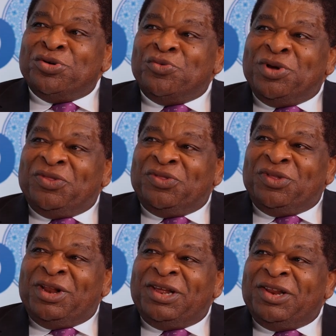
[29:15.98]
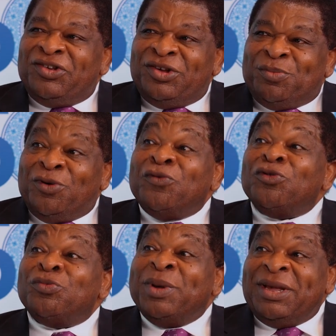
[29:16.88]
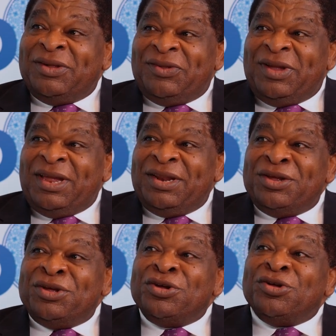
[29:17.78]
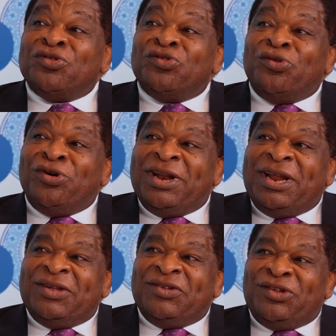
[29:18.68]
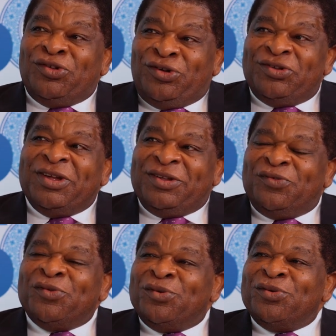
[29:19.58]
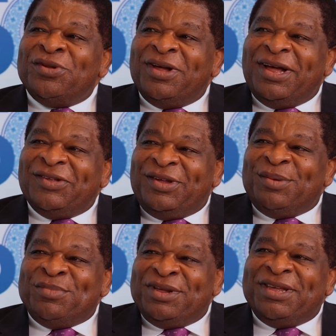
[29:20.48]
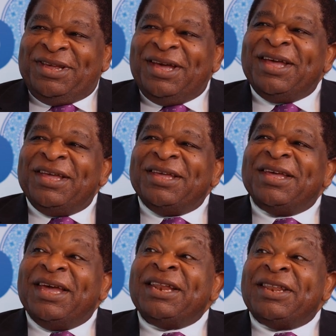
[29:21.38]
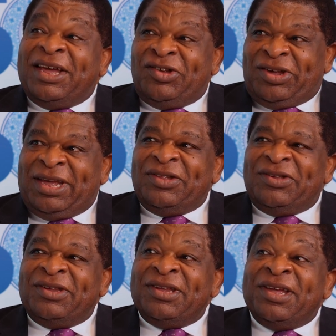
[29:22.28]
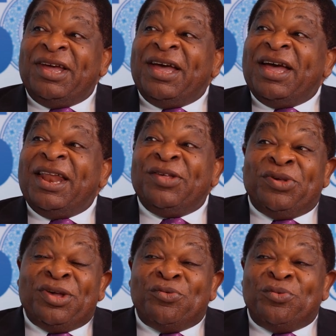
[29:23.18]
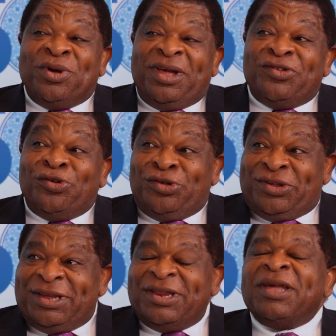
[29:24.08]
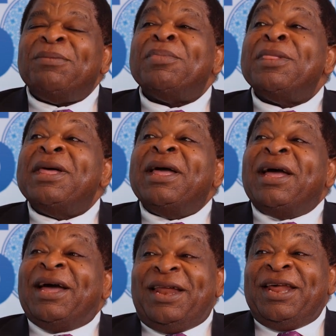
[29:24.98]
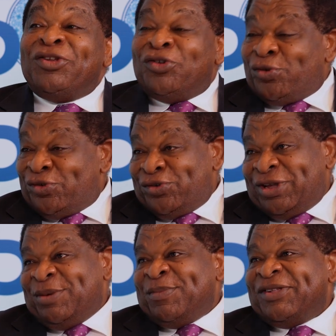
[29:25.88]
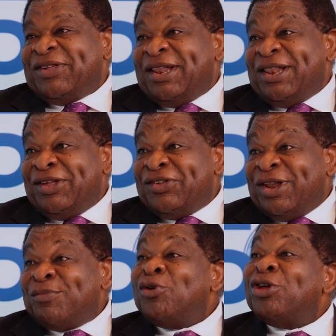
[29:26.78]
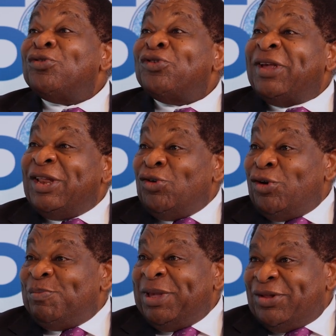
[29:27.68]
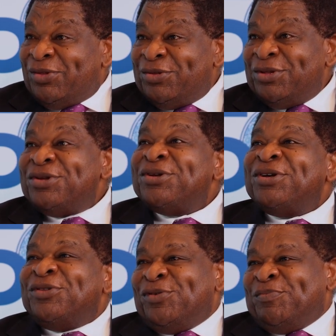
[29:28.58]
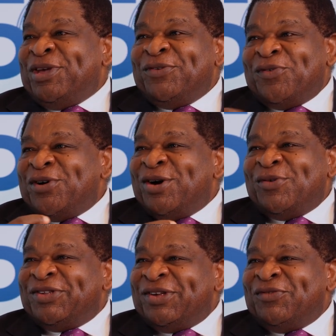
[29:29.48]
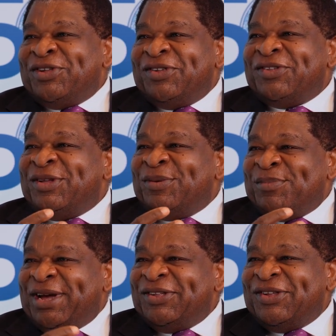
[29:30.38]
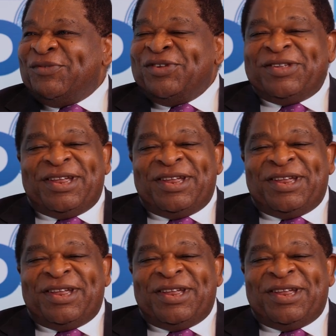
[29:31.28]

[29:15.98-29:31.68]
with the leadership of Uzbekistan to organize a successful assembly here in Tashkent. And I think we are succeeding. And I joked to him, I said, listen, I'm going to send you a bill to pay for our services, my service